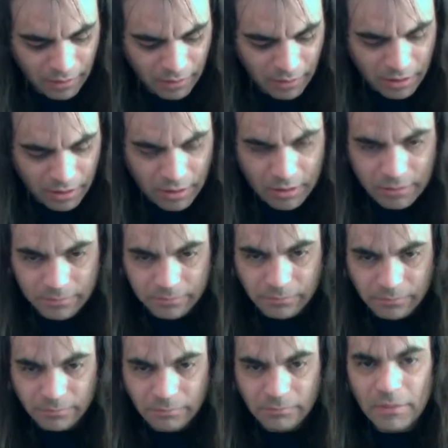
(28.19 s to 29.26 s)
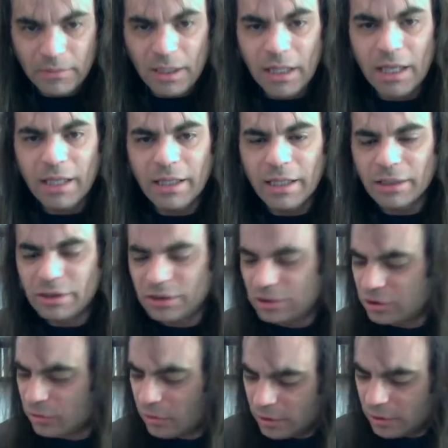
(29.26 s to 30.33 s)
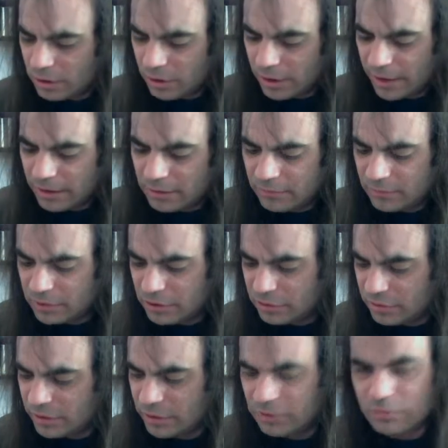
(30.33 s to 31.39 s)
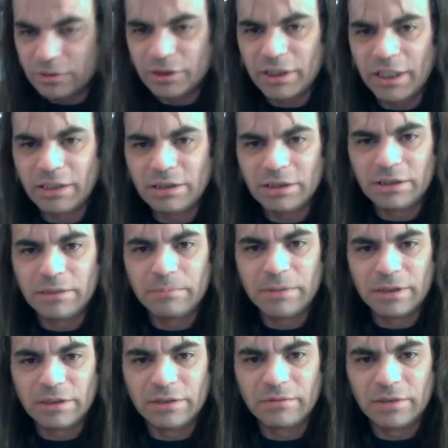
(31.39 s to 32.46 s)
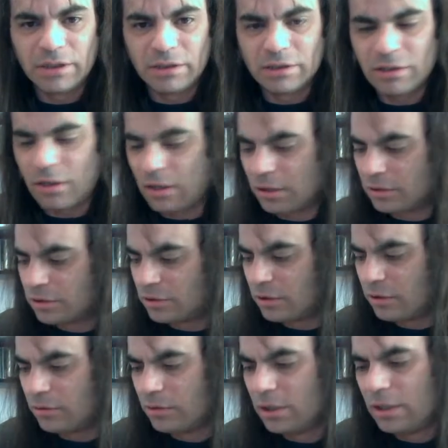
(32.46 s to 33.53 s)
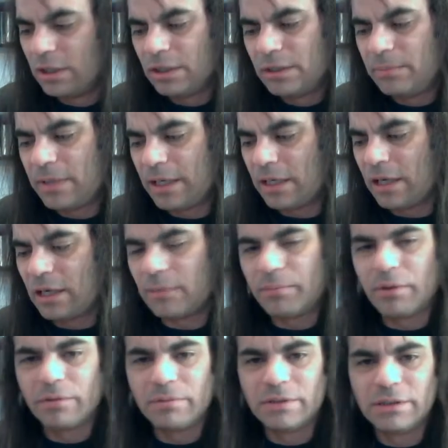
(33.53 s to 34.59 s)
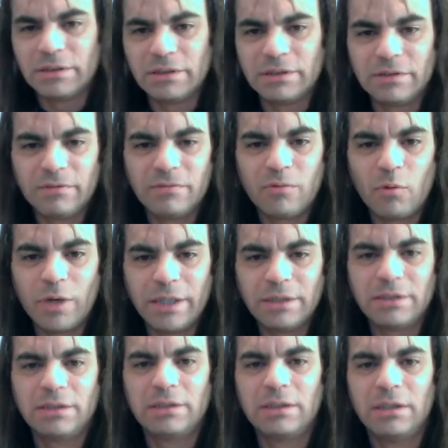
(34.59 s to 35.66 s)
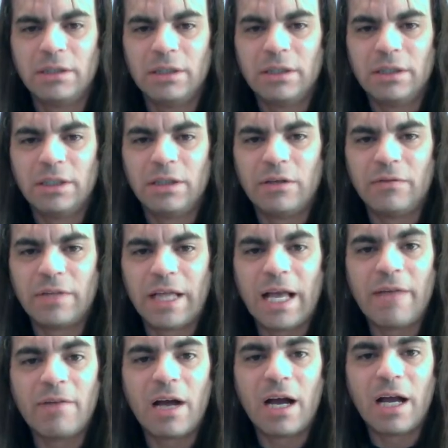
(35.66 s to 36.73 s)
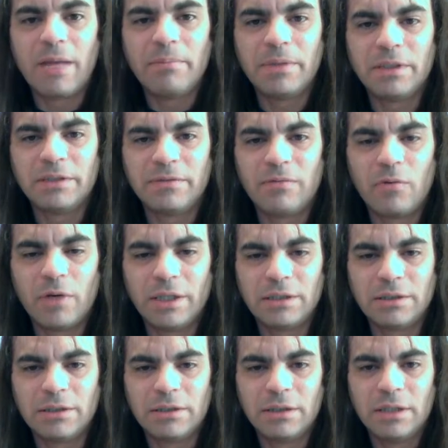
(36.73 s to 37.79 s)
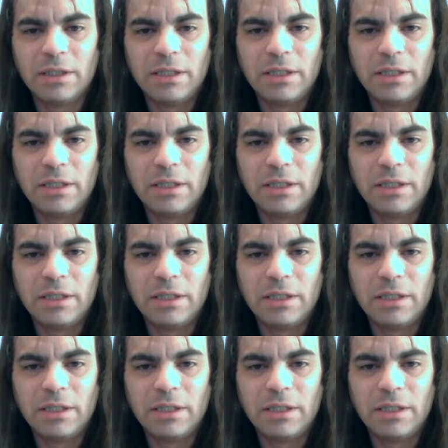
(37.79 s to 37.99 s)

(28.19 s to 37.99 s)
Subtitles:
And they shorten the length of the strings, which changes the pitch of the guitar. So depending on a person's voice, if they have a high-pitched voice,